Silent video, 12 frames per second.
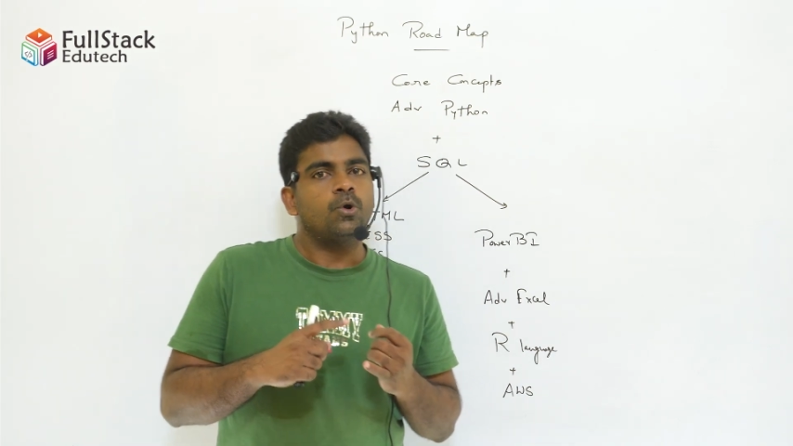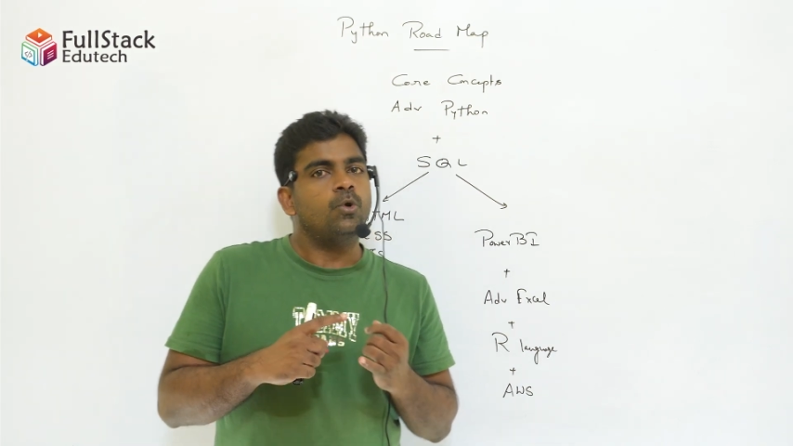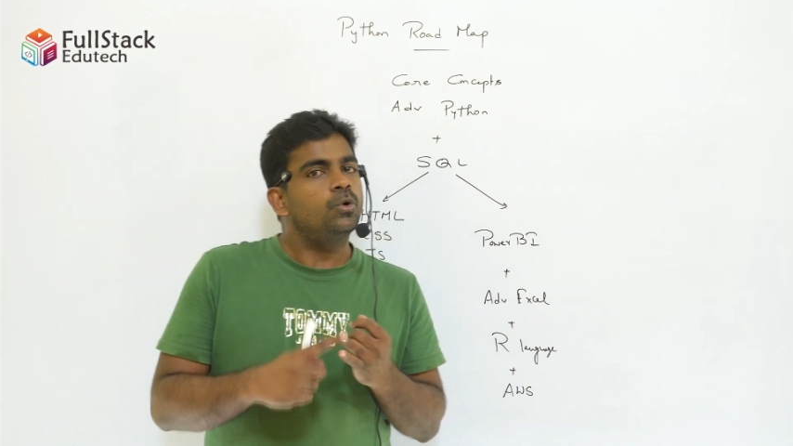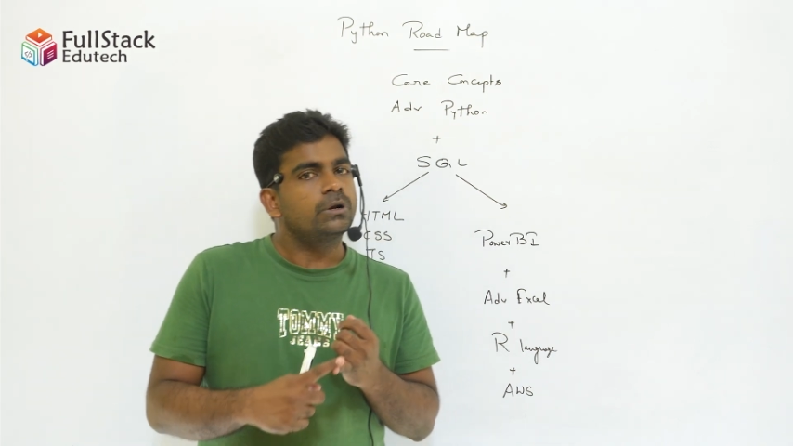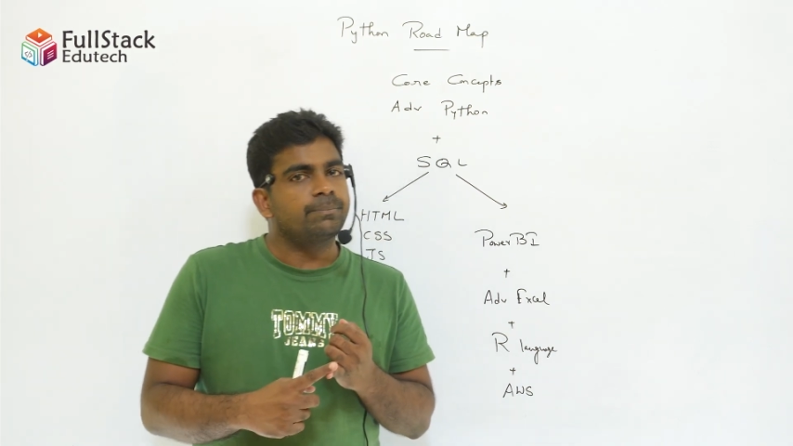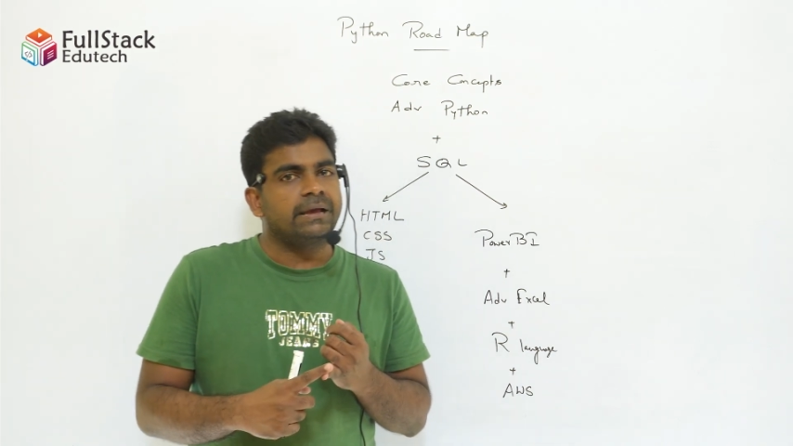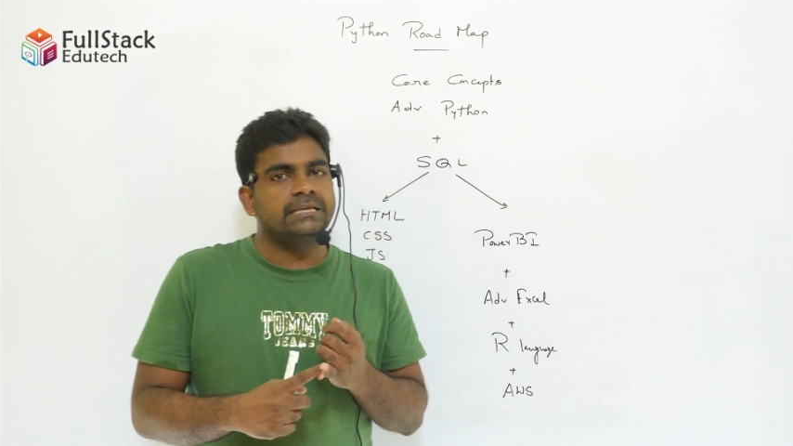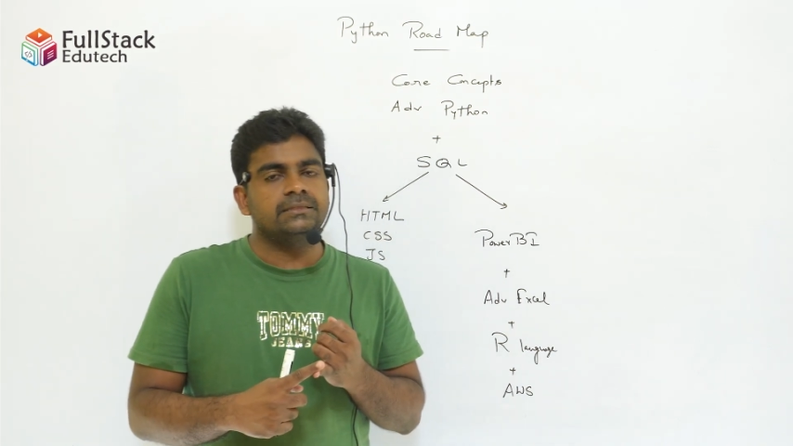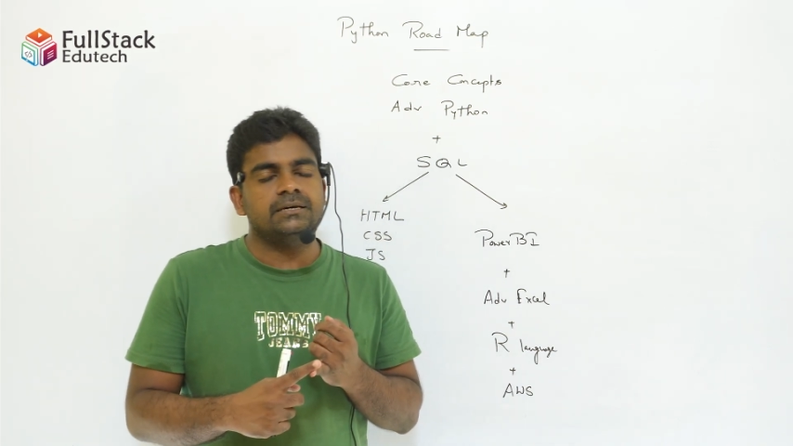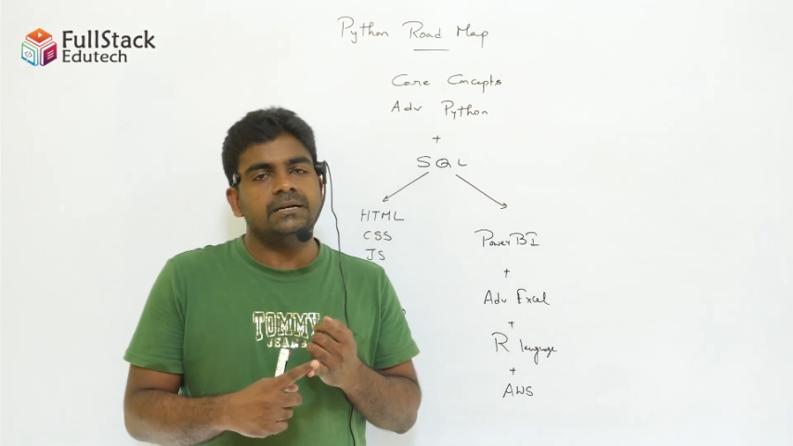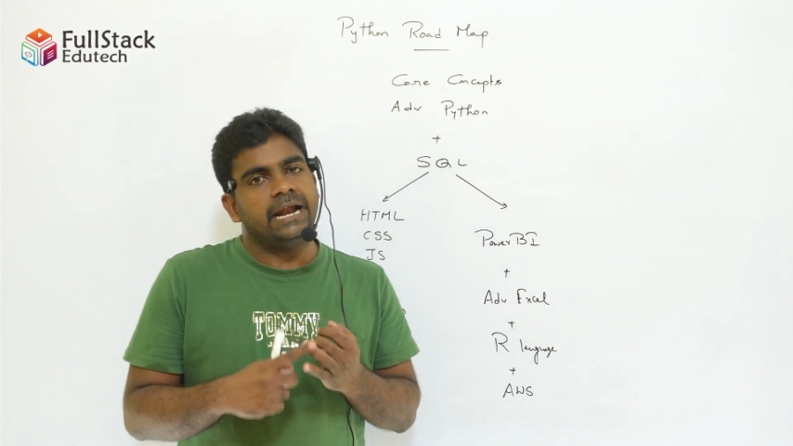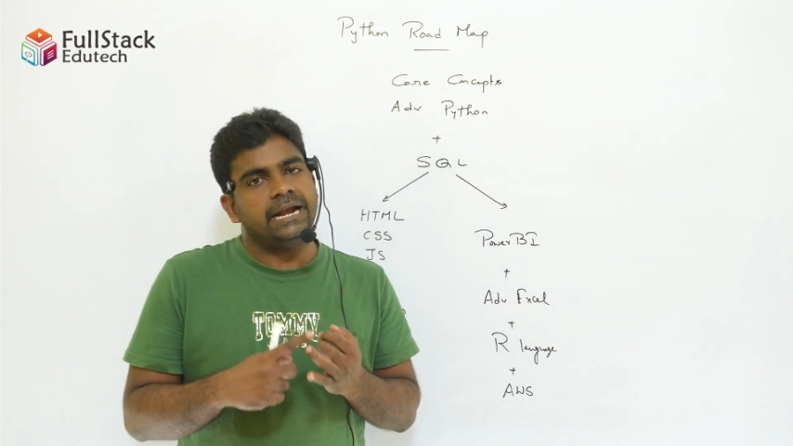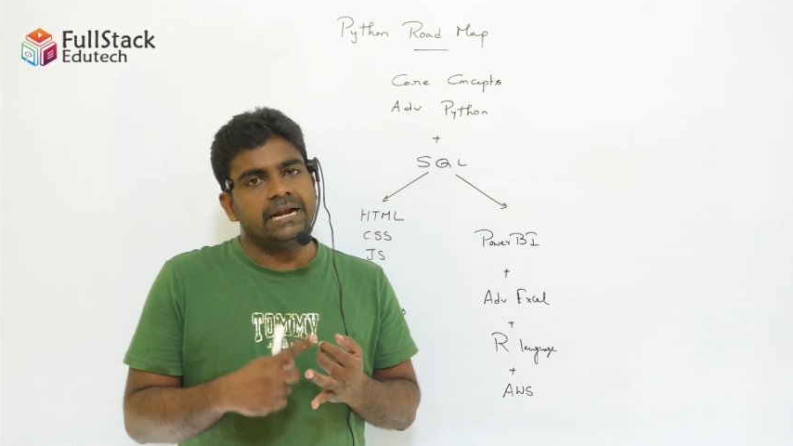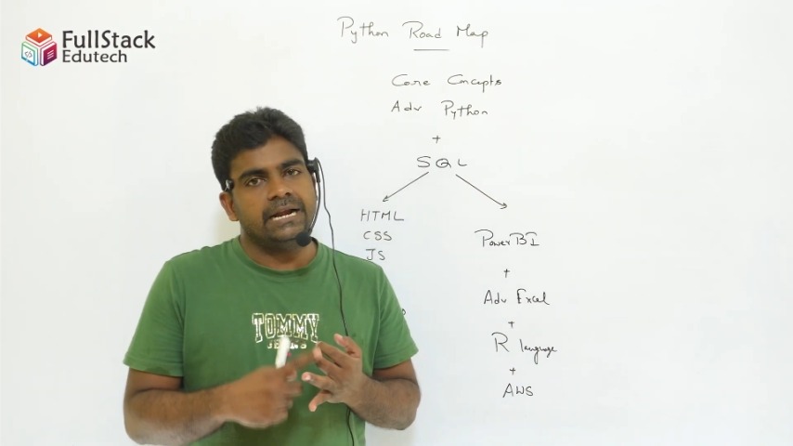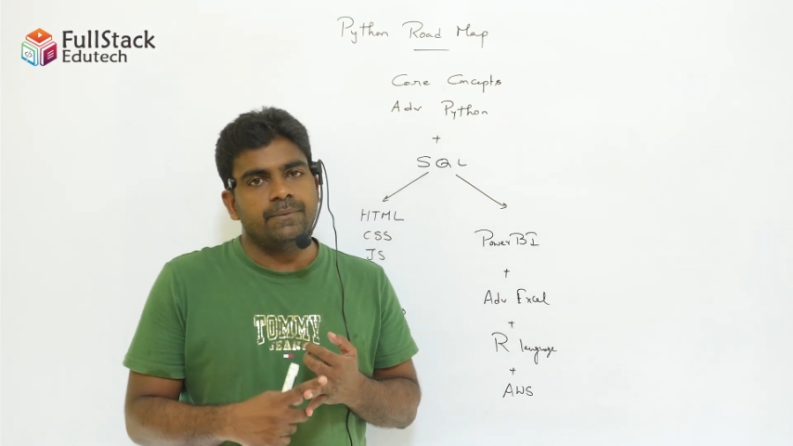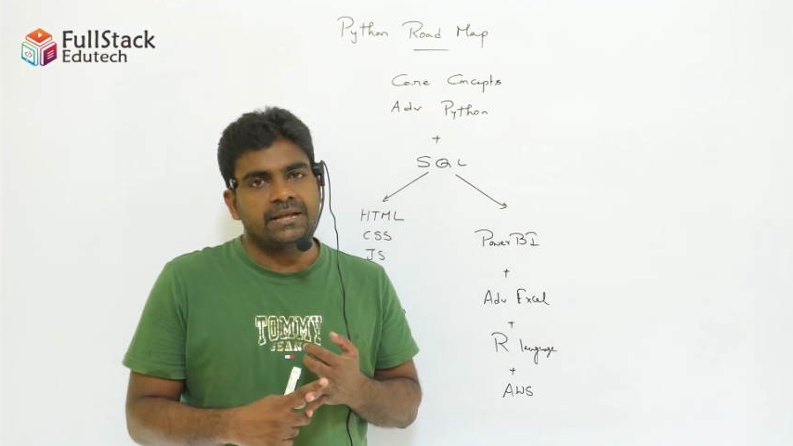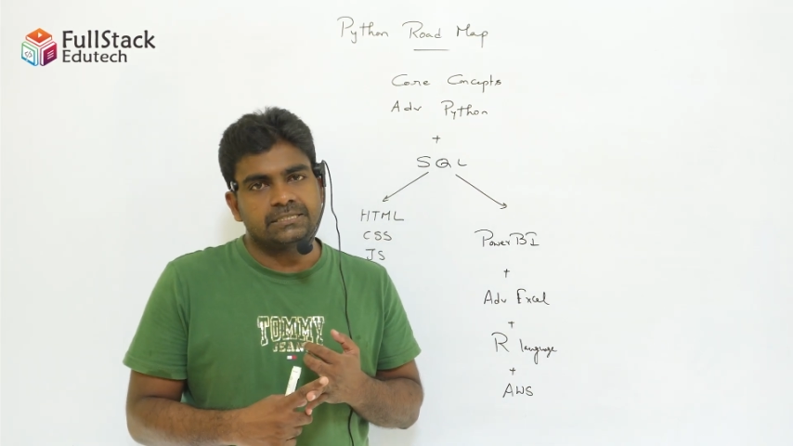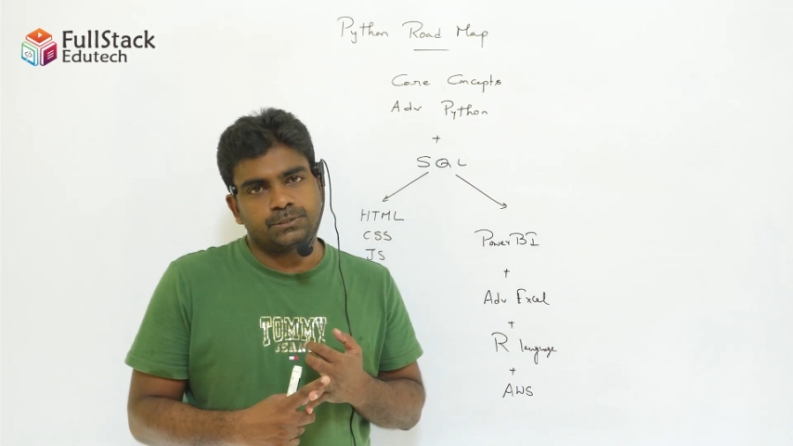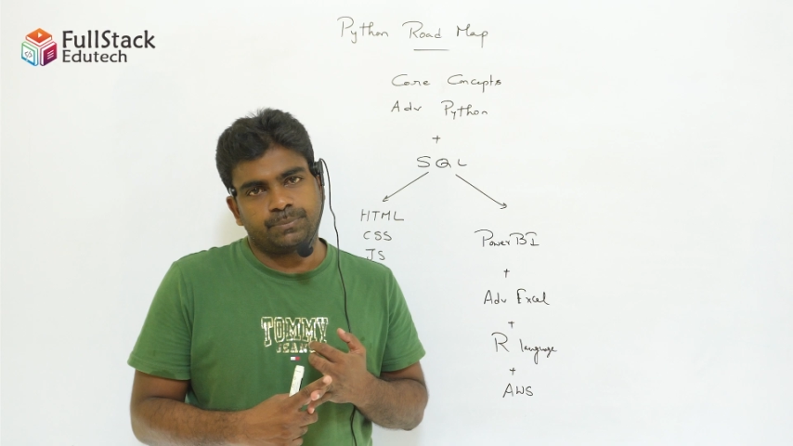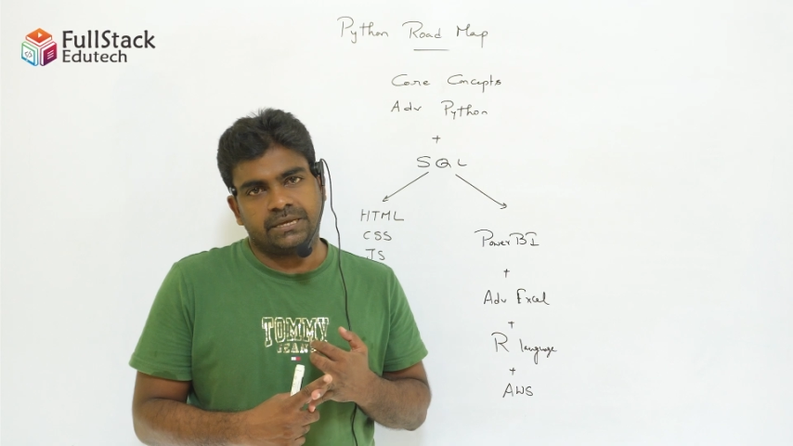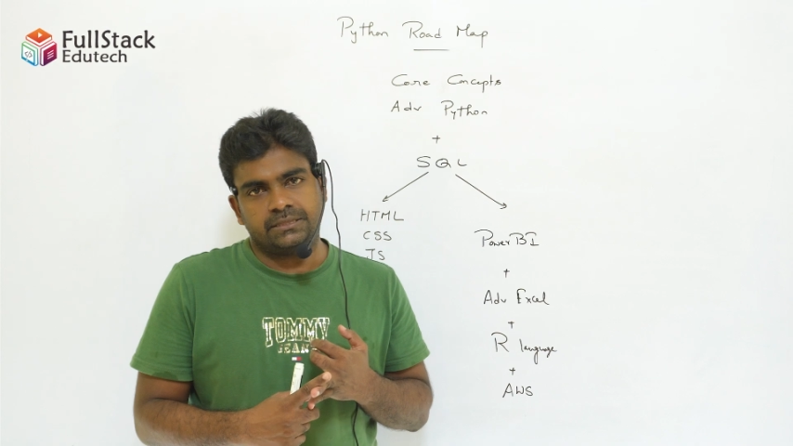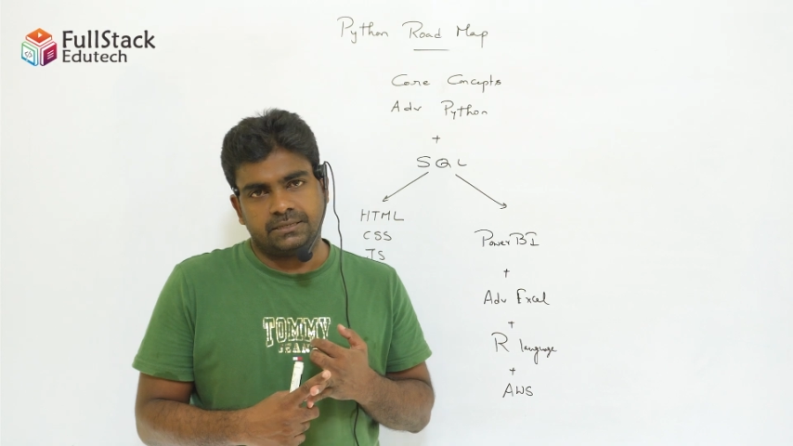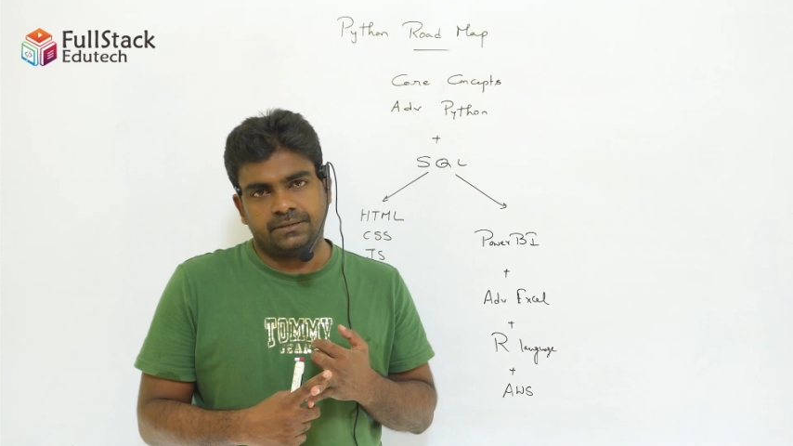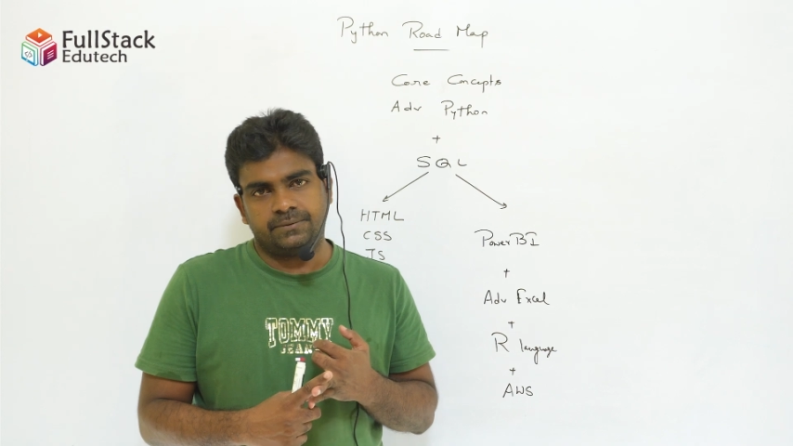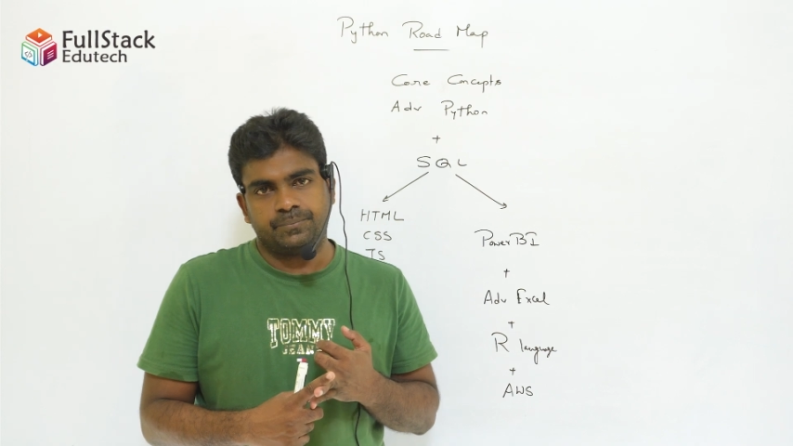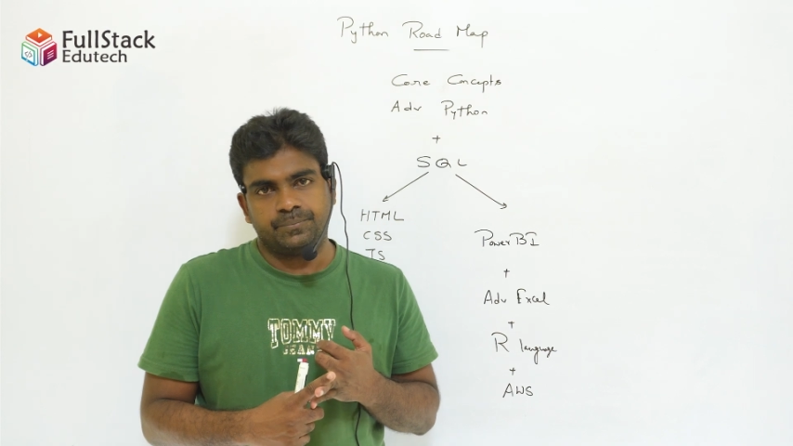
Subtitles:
core Python and advanced Python.